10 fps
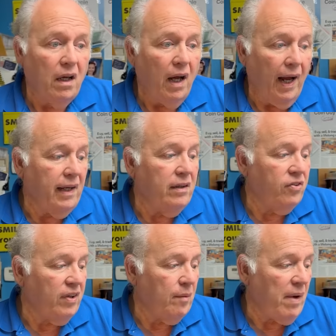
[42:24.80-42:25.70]
And in the
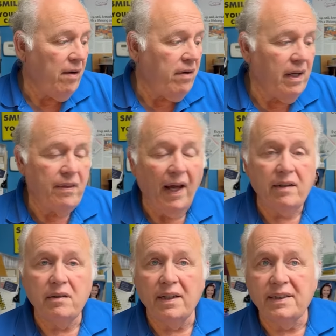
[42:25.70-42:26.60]
same area, that
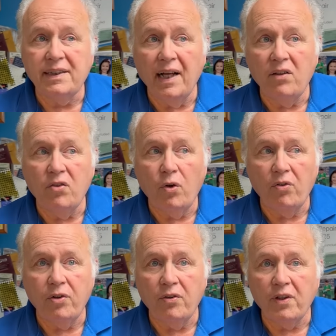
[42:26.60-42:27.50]
extends
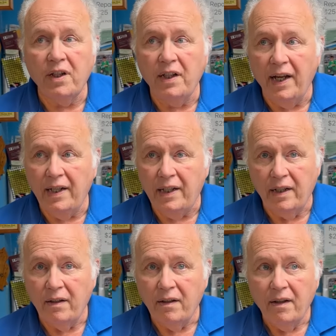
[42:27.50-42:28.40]
also to Canadian.
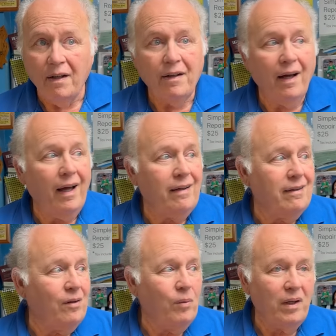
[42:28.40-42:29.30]
Now, I don't
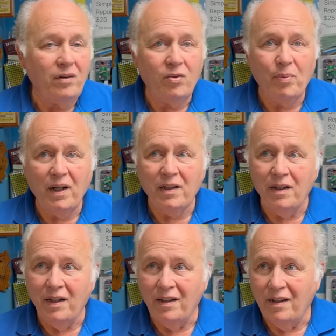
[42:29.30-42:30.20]
know what is about
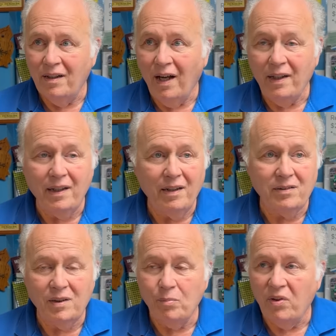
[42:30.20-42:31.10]
Canadian. I can't
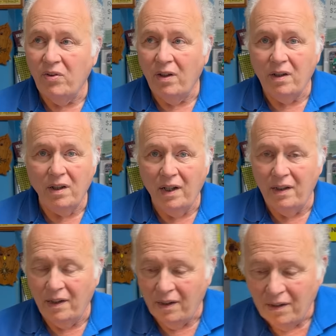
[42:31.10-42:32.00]
seem to sell
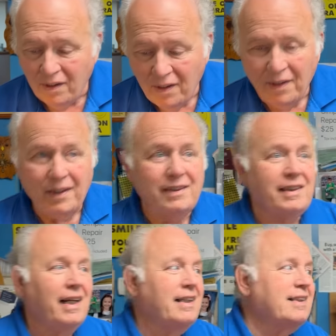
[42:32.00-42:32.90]
Canadian. Let's
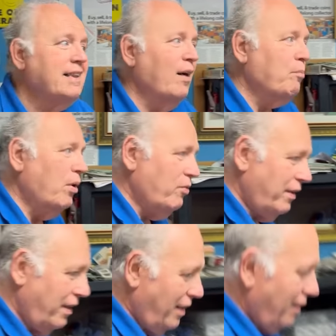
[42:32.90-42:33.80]
take a step over
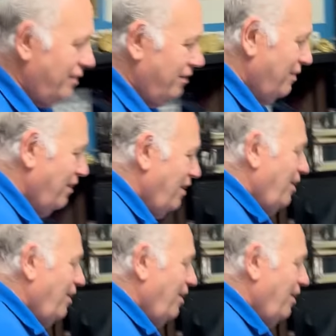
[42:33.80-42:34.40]
here. Take a step over?